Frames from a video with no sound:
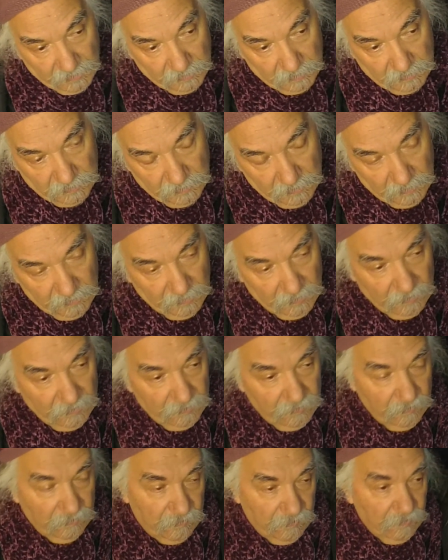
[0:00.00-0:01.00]
Mm-hmm.
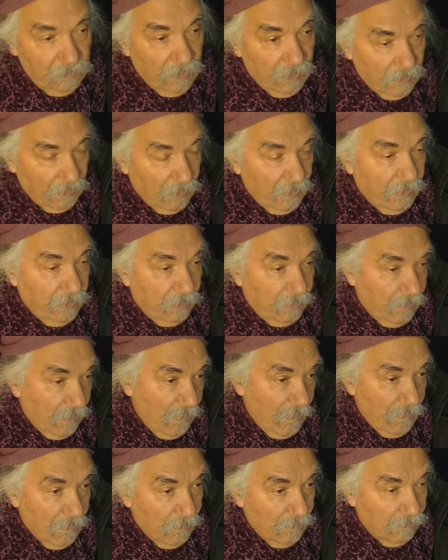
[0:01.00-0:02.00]
See, so you got to let it
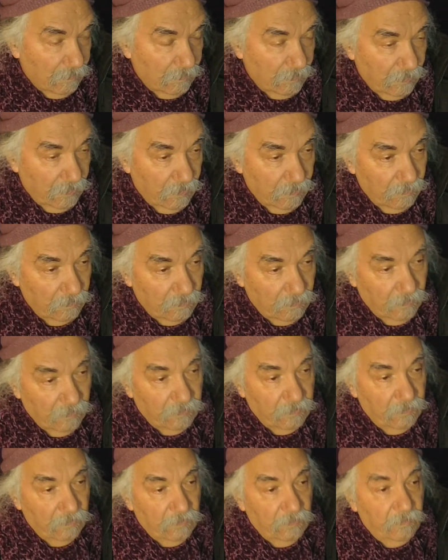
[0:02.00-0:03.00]
go, you know,
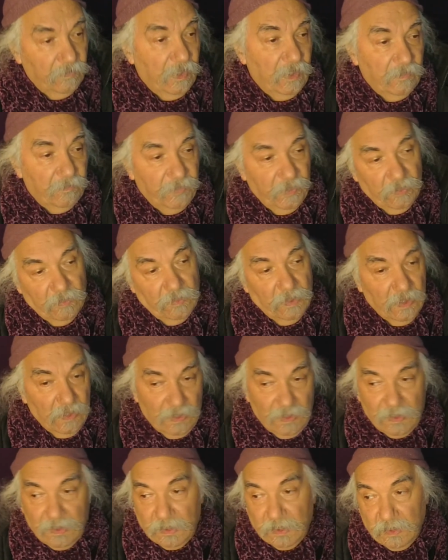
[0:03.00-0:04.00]
because you, you may have been
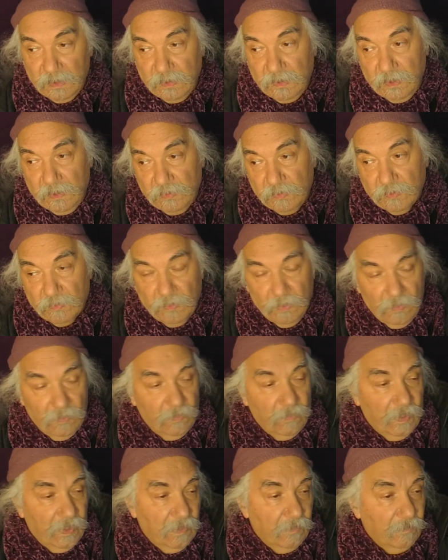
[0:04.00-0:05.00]
in, in your
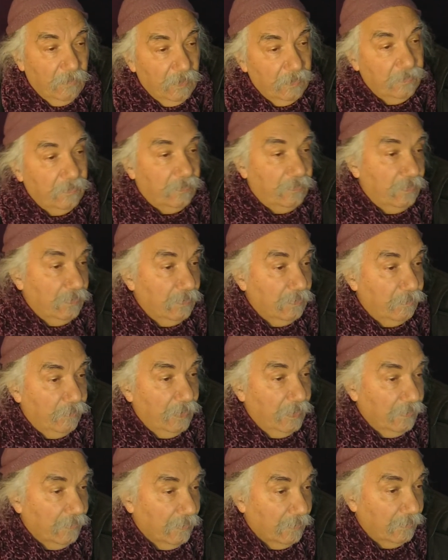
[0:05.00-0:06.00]
own way a mother to your
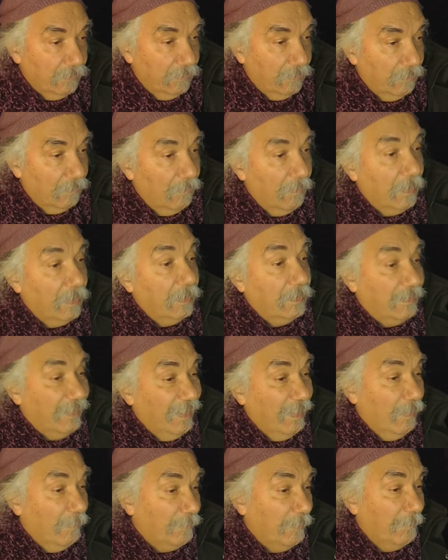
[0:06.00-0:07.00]
brother, you know, wanting to
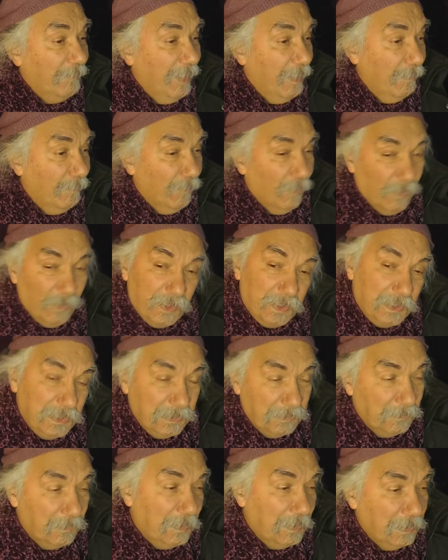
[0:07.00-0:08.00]
help him out more, and he
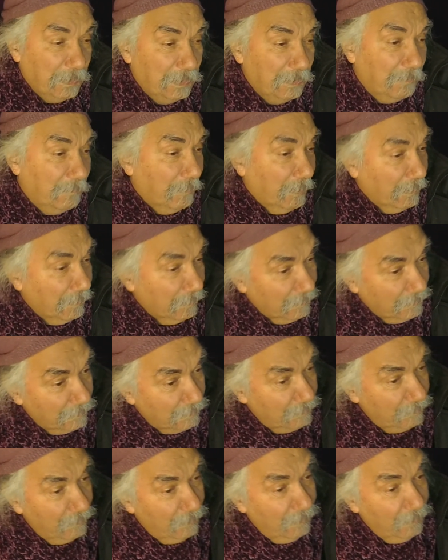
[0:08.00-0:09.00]
didn't want to hear about it.
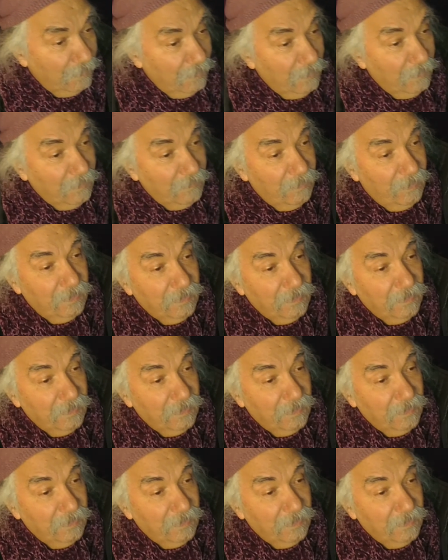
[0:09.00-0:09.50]
Mm-hmm.